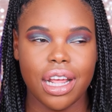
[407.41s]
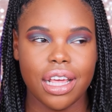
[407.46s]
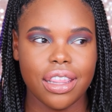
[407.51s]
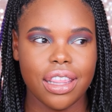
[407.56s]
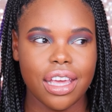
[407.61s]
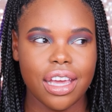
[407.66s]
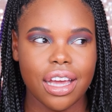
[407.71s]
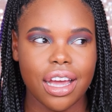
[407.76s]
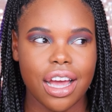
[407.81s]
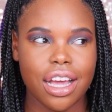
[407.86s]
I
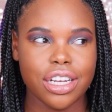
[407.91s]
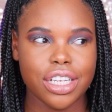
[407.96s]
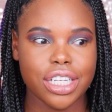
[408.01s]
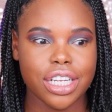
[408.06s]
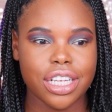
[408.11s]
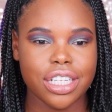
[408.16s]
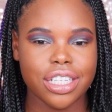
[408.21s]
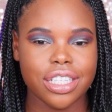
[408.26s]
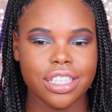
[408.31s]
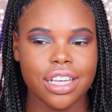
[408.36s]
think I
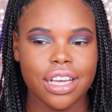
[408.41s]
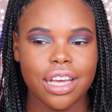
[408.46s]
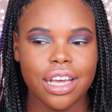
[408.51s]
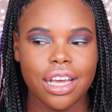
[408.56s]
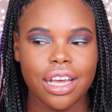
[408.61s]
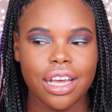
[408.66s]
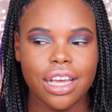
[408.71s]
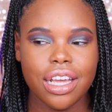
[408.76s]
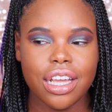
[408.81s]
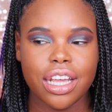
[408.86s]
just
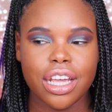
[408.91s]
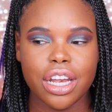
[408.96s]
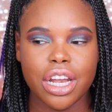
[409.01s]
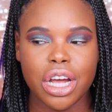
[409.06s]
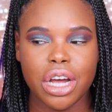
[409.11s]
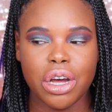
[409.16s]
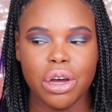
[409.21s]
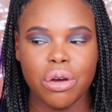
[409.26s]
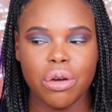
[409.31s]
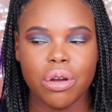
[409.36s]
you
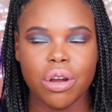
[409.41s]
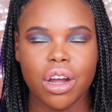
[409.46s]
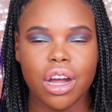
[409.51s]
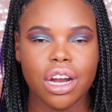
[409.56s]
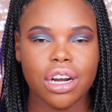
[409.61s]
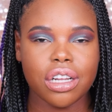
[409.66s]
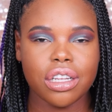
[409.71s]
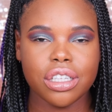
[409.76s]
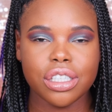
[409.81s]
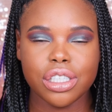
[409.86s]
know,
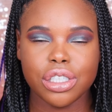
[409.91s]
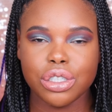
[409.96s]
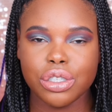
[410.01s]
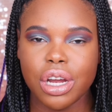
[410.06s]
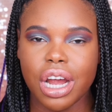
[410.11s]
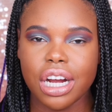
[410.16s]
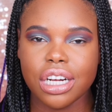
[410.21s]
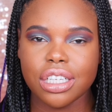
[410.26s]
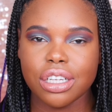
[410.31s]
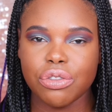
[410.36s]
got a little
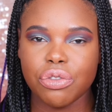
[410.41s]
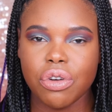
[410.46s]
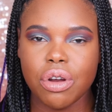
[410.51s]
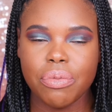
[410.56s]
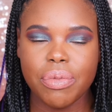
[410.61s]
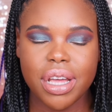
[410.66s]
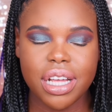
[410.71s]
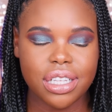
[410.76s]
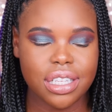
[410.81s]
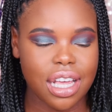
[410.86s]
distracted
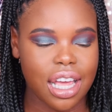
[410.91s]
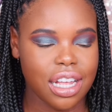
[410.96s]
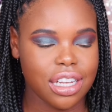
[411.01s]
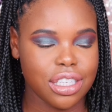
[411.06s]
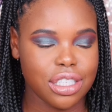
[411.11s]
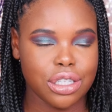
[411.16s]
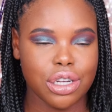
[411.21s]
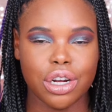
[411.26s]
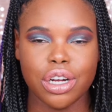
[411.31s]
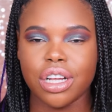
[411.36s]
from it and
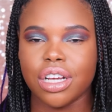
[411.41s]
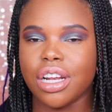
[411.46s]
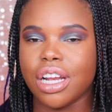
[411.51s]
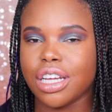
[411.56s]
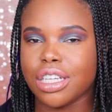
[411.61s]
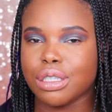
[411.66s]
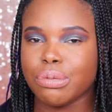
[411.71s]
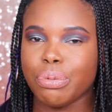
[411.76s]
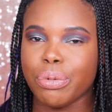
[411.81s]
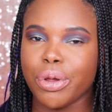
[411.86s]
started
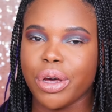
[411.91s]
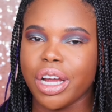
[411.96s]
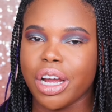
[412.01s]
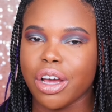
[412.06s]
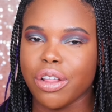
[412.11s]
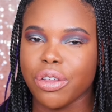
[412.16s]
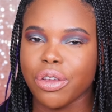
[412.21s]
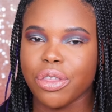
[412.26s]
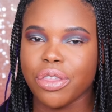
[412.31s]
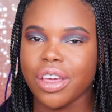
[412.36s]
exploring
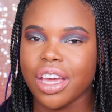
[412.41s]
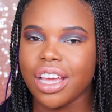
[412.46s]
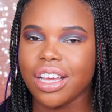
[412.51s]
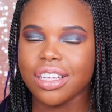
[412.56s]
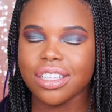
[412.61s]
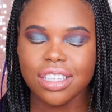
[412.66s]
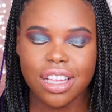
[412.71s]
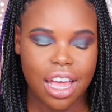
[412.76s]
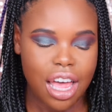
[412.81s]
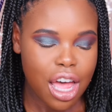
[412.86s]
other
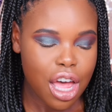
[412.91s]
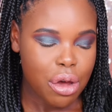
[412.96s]
things,